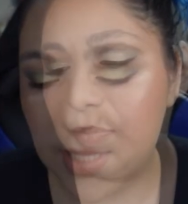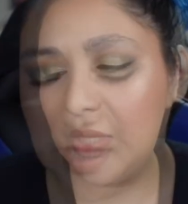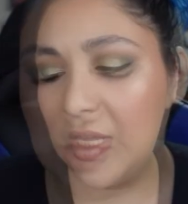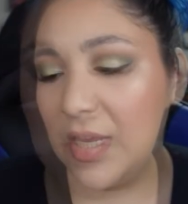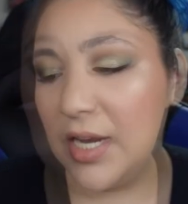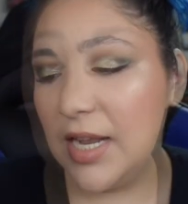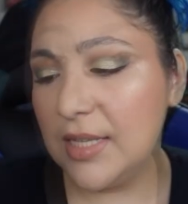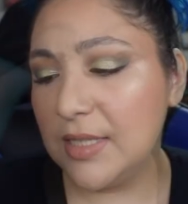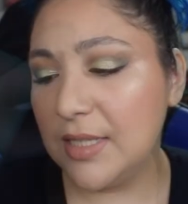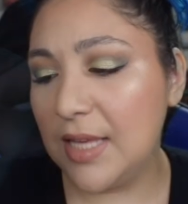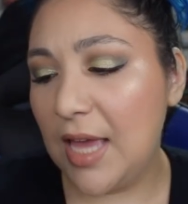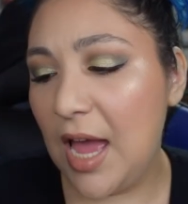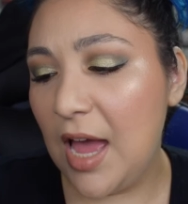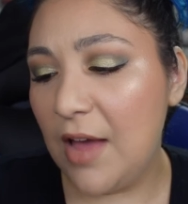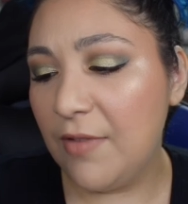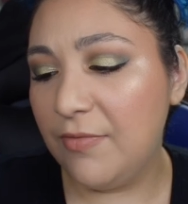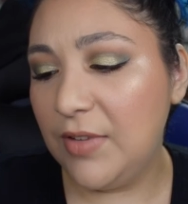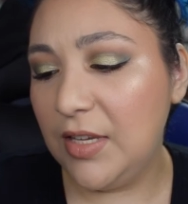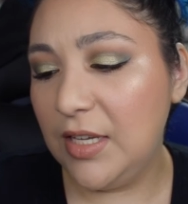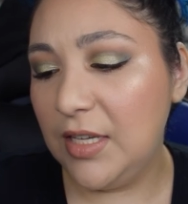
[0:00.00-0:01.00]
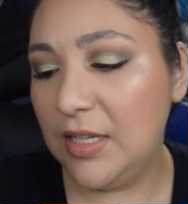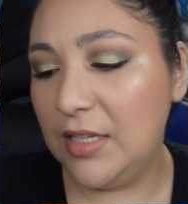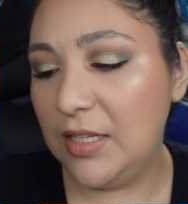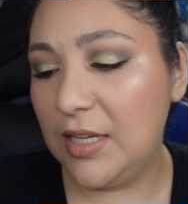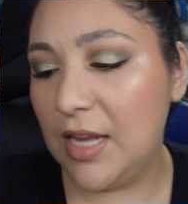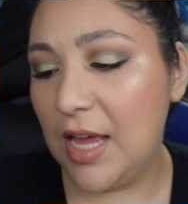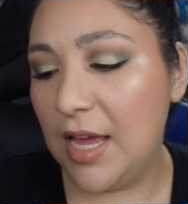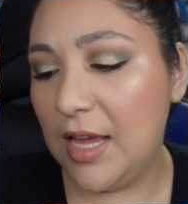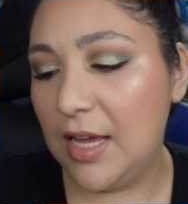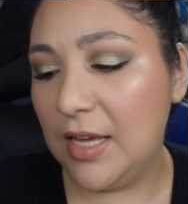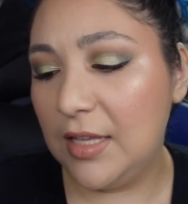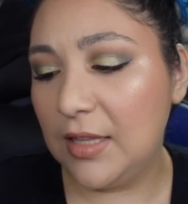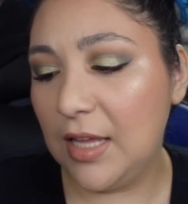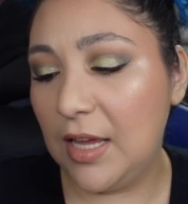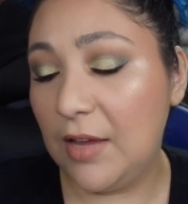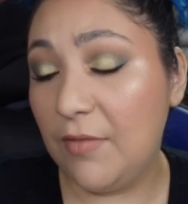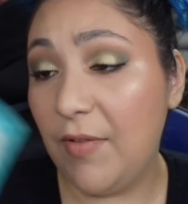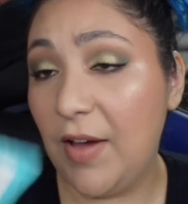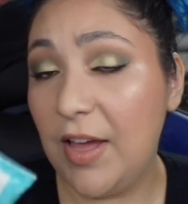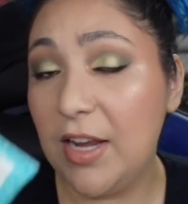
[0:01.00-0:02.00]
It has caffeine and
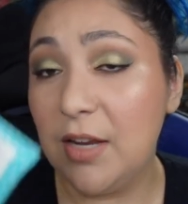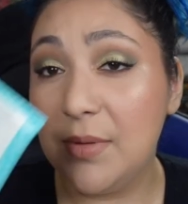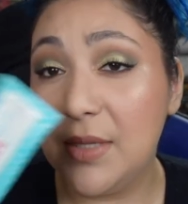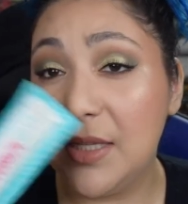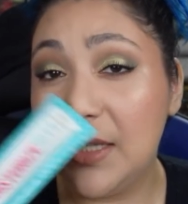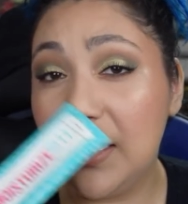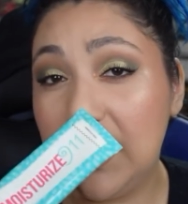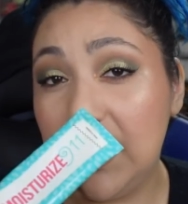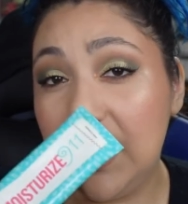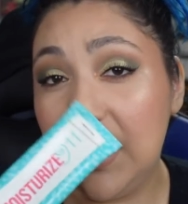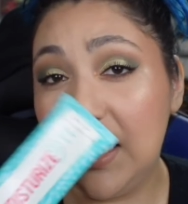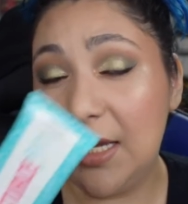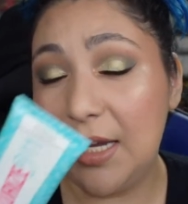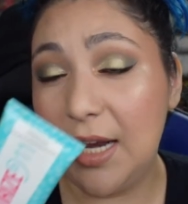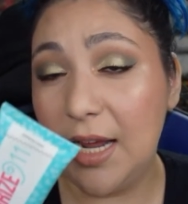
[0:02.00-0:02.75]
like vitamin C.